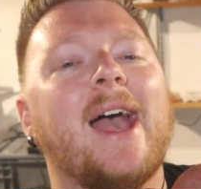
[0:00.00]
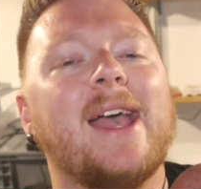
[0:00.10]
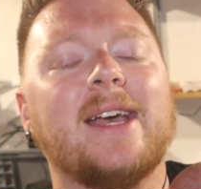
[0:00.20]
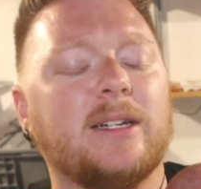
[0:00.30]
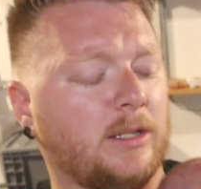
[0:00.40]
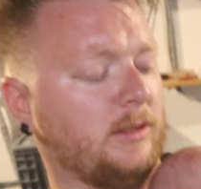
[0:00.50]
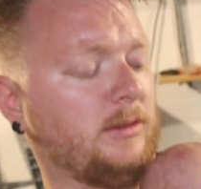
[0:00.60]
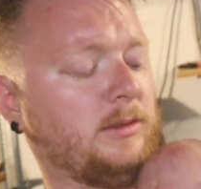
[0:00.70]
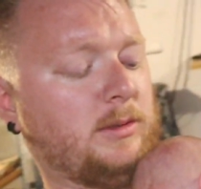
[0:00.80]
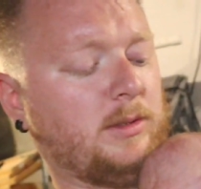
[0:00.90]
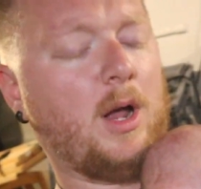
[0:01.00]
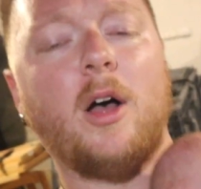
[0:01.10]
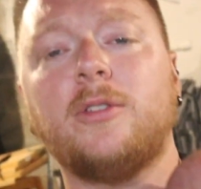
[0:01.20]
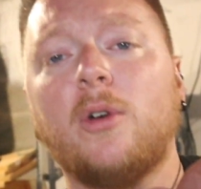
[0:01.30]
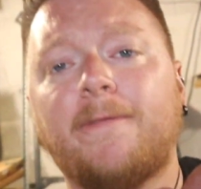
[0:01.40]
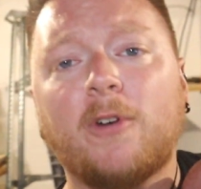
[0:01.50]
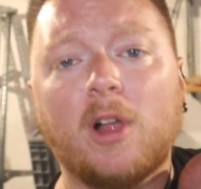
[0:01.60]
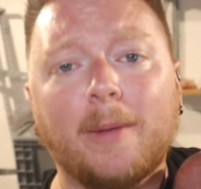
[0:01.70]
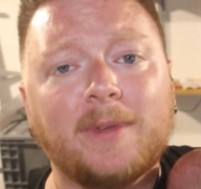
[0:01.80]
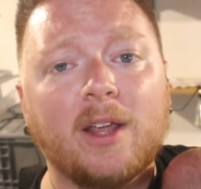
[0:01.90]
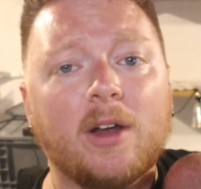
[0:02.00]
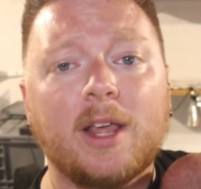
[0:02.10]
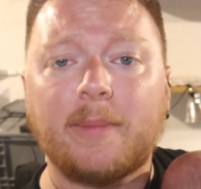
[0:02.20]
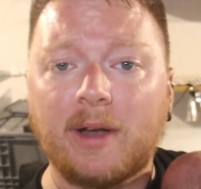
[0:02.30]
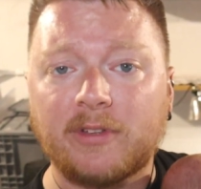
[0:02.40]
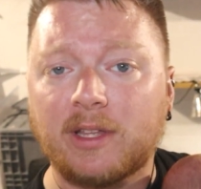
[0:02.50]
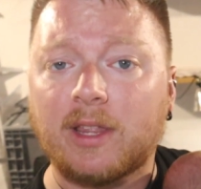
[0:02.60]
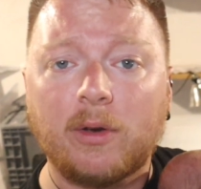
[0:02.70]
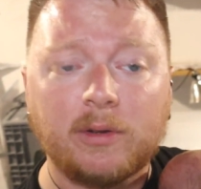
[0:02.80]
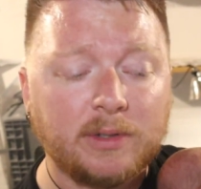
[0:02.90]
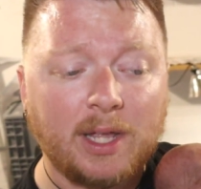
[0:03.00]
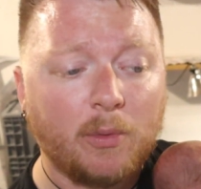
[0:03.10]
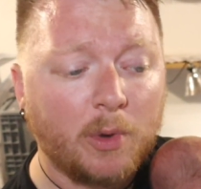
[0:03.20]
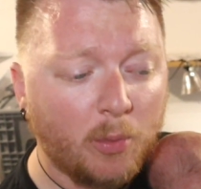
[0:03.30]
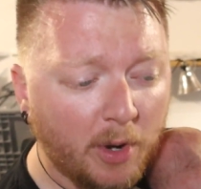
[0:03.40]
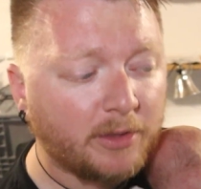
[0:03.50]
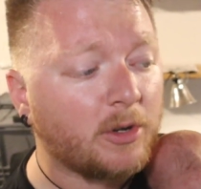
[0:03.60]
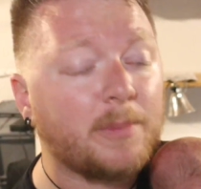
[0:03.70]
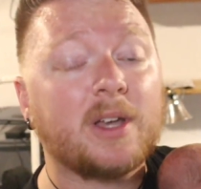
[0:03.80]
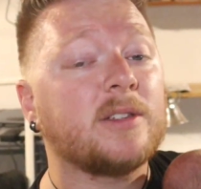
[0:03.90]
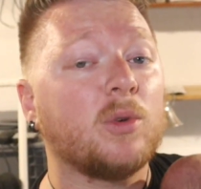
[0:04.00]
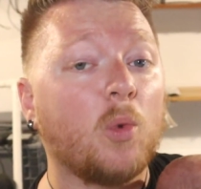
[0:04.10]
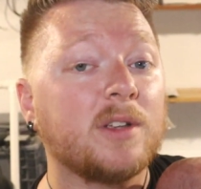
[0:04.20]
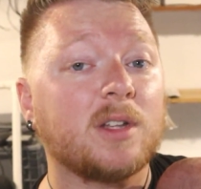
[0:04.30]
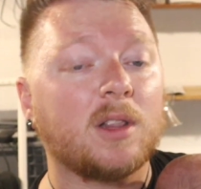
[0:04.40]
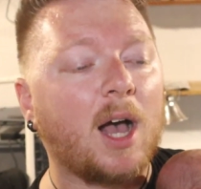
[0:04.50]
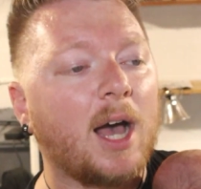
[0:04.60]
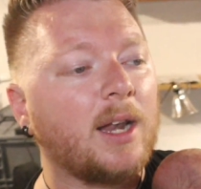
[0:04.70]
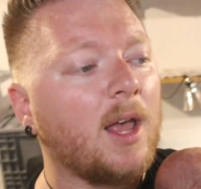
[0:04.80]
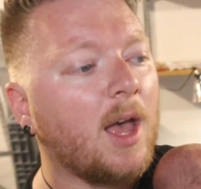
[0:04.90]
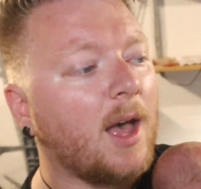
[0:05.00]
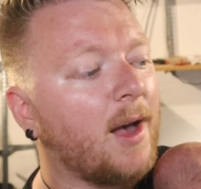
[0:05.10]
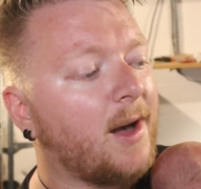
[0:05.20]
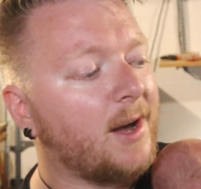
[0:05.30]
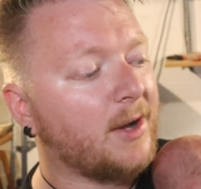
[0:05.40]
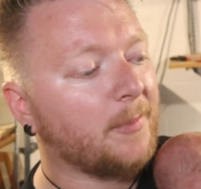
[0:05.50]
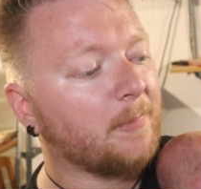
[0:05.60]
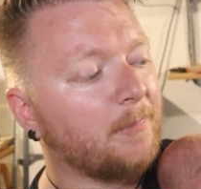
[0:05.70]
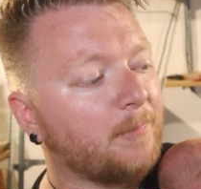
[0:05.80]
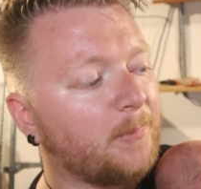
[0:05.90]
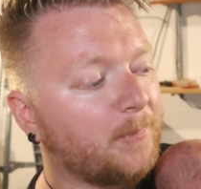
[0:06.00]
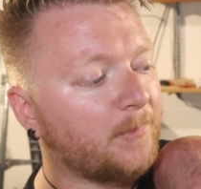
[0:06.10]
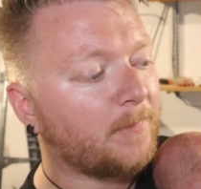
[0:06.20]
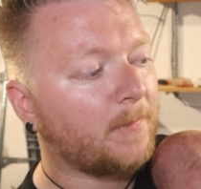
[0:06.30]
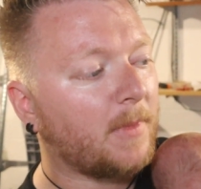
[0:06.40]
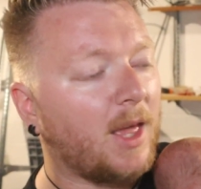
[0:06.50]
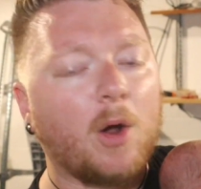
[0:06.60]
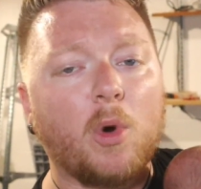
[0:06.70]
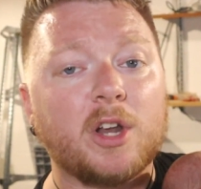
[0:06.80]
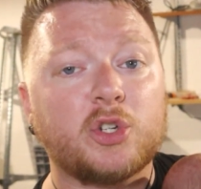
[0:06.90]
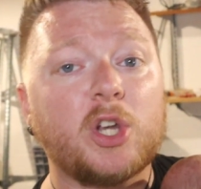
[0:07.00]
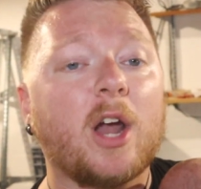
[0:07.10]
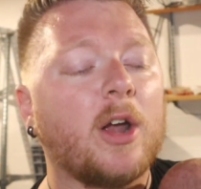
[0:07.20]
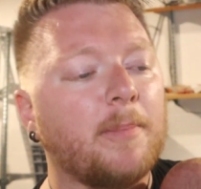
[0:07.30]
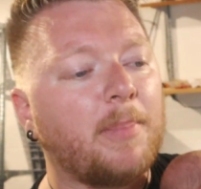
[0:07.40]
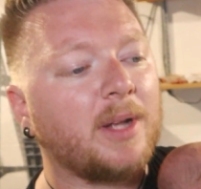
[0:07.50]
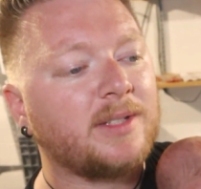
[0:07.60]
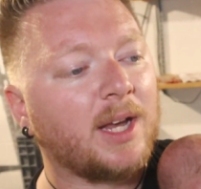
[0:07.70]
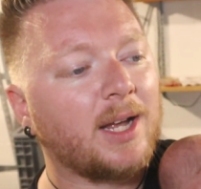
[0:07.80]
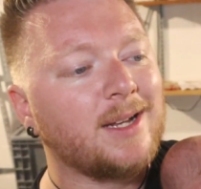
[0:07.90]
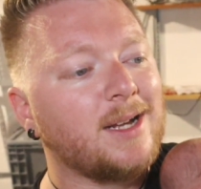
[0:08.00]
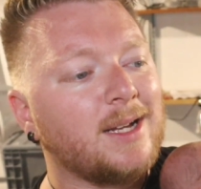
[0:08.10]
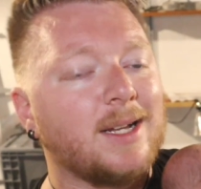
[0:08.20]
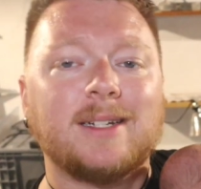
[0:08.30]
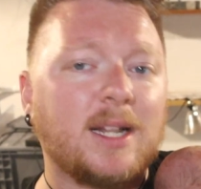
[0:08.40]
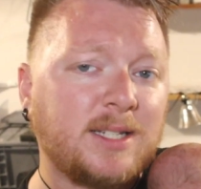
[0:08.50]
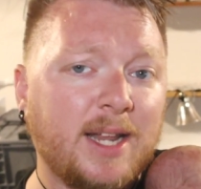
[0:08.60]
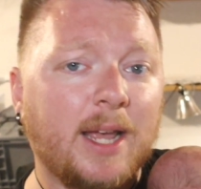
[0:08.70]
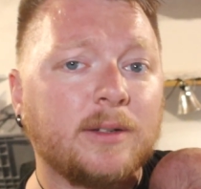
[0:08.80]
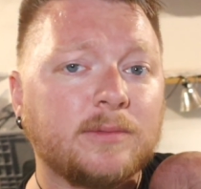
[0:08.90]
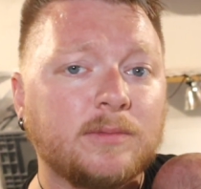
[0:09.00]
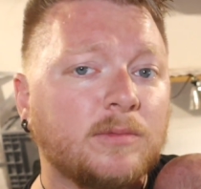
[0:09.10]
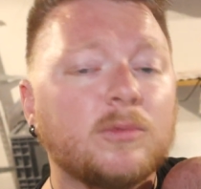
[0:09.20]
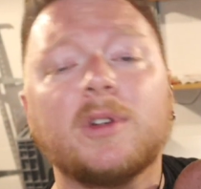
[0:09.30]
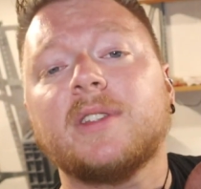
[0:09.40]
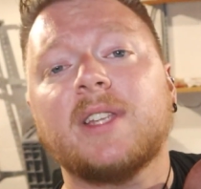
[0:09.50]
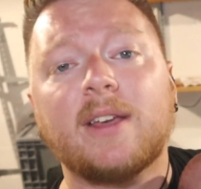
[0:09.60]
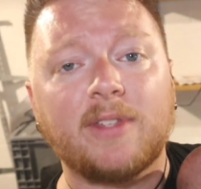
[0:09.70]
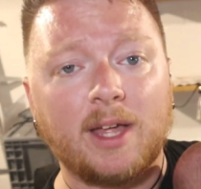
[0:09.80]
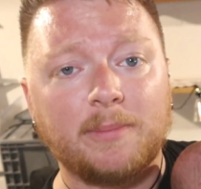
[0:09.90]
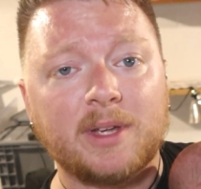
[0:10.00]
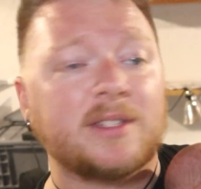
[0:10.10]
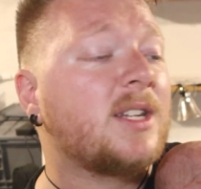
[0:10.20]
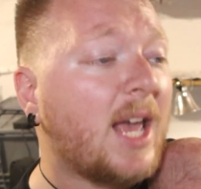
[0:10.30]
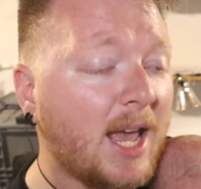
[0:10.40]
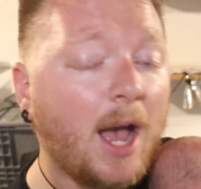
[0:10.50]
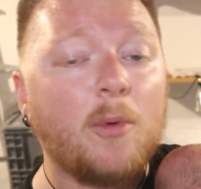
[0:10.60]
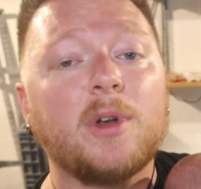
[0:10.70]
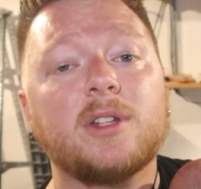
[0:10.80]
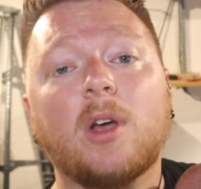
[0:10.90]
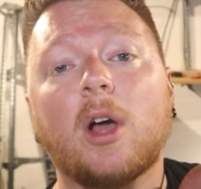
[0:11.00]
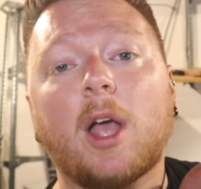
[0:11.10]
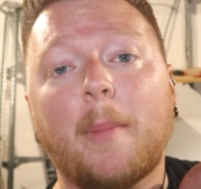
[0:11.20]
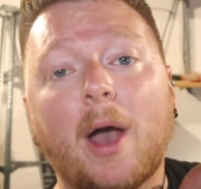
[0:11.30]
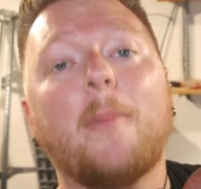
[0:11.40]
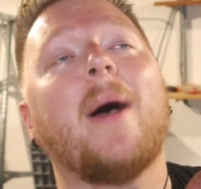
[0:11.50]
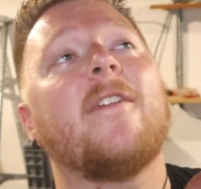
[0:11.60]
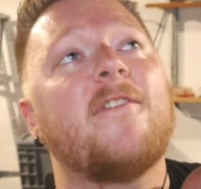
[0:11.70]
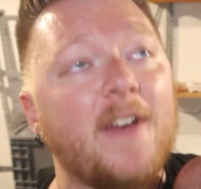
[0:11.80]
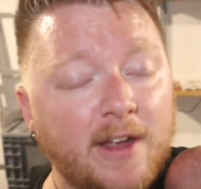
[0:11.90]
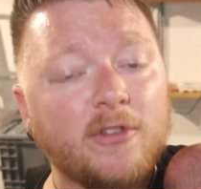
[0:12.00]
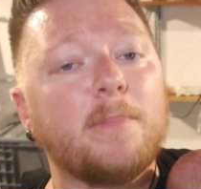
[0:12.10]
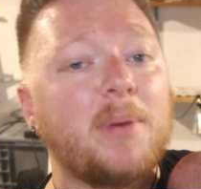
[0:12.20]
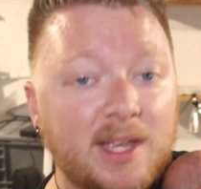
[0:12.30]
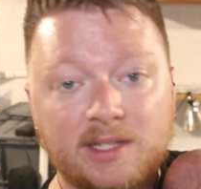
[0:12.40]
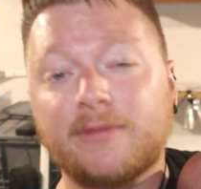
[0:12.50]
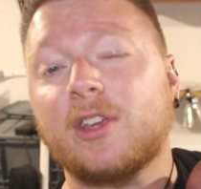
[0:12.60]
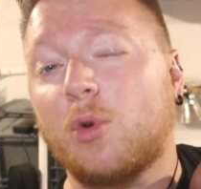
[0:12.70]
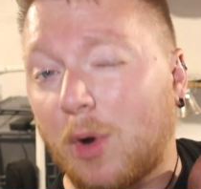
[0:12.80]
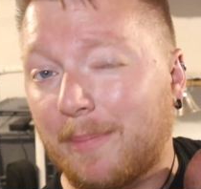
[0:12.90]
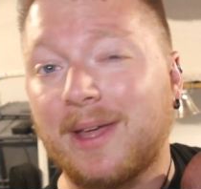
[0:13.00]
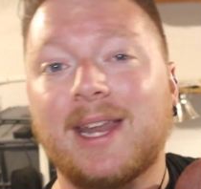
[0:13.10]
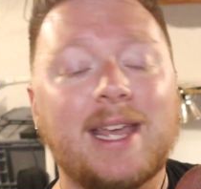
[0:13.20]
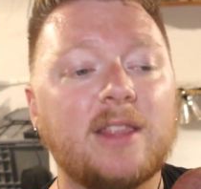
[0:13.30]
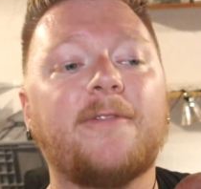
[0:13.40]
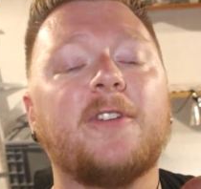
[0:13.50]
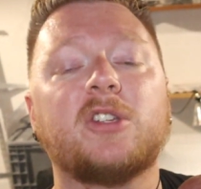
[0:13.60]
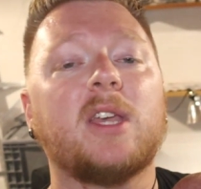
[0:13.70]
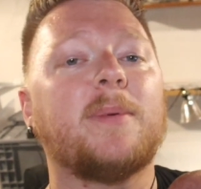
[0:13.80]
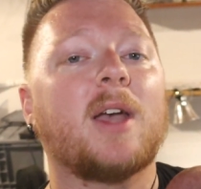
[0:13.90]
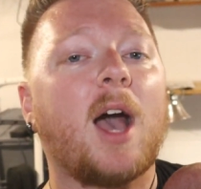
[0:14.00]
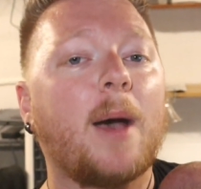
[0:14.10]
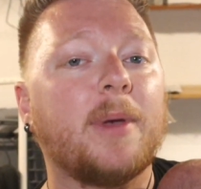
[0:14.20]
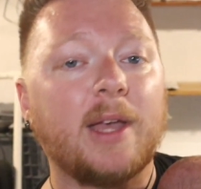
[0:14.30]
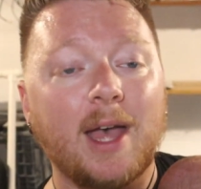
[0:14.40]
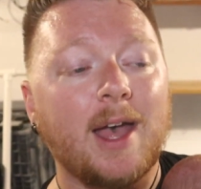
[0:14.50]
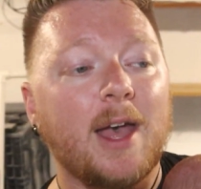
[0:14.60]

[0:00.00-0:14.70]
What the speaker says: and I'll do a full update on him and everything that we went through, because it was a lot, and I want to share it, but not today. We're going to save that, because today I want to talk about my favorite piece of equipment in the fish keeping hobby,